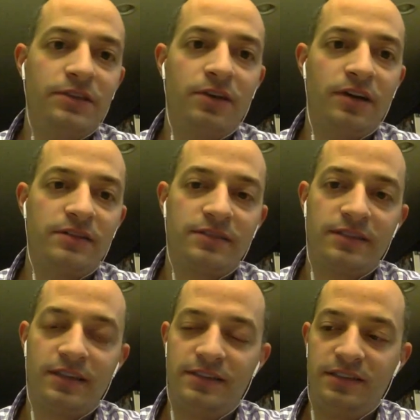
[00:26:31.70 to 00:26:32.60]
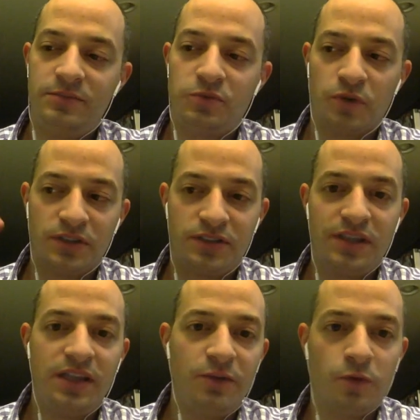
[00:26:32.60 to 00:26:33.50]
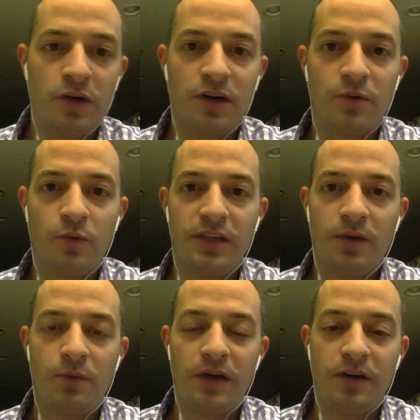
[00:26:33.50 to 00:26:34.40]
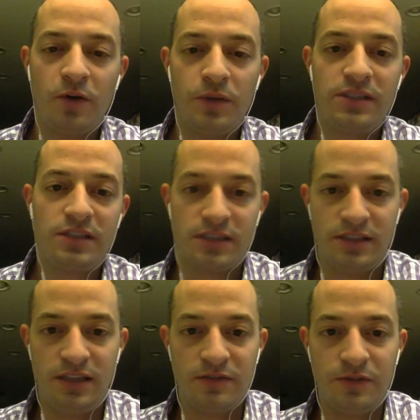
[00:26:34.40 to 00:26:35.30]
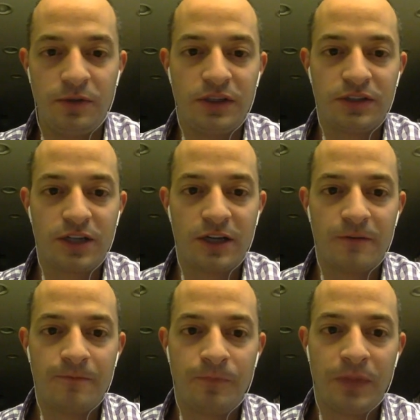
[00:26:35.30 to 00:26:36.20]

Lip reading: lost and seems worse than they were when they went 0-16 a few years ago.